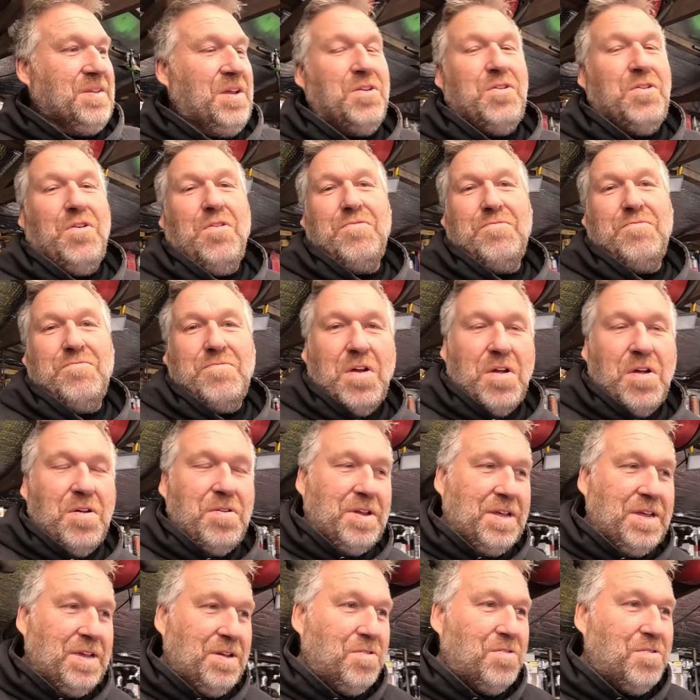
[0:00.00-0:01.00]
an
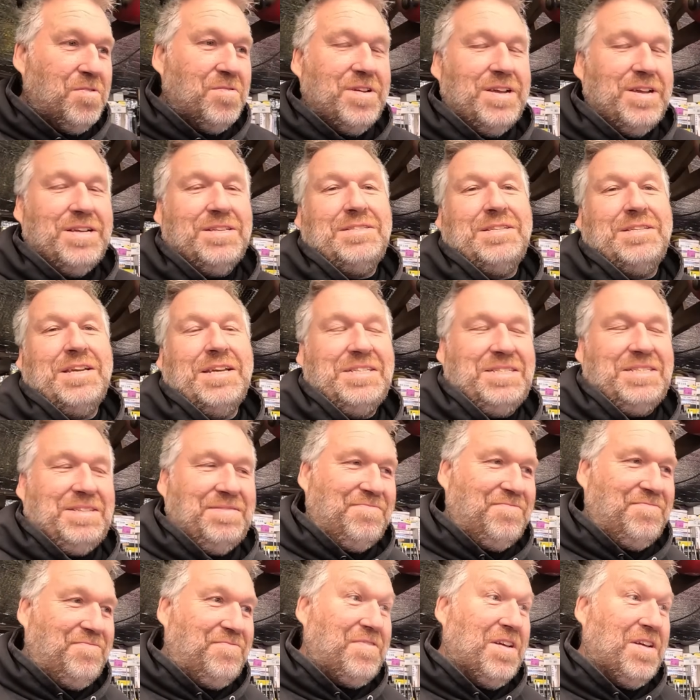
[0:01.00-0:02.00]
off-roady
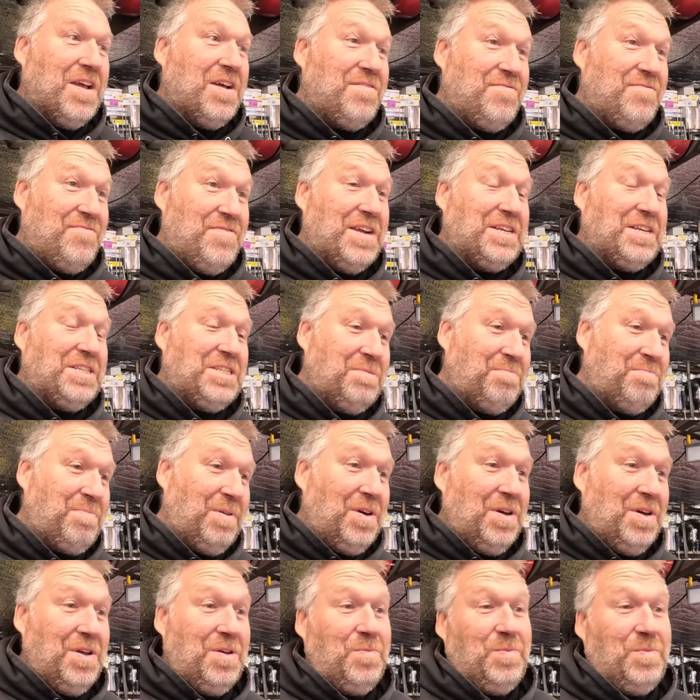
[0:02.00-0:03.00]
orientated adventure
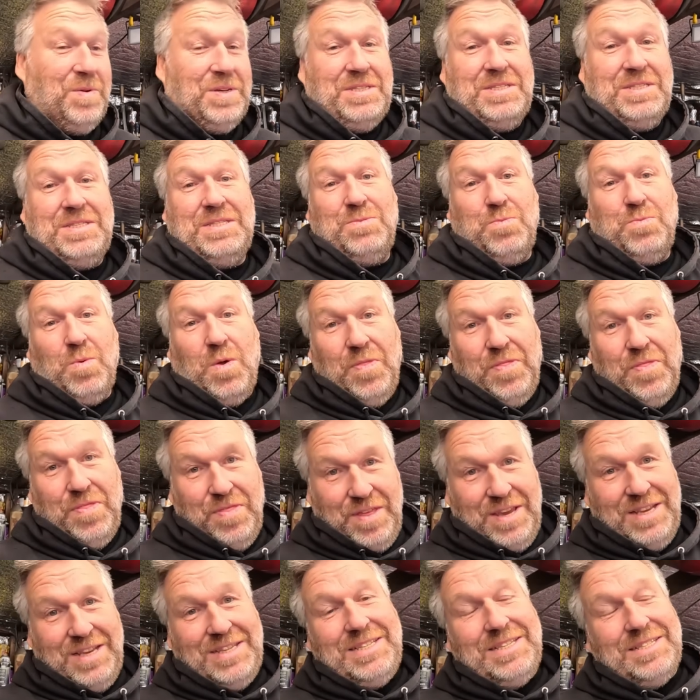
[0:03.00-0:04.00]
bike, which is what
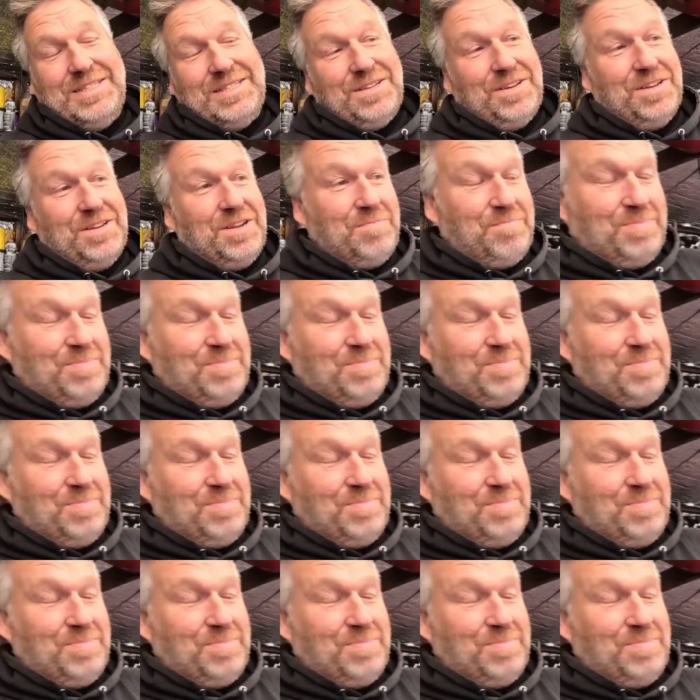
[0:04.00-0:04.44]
this is going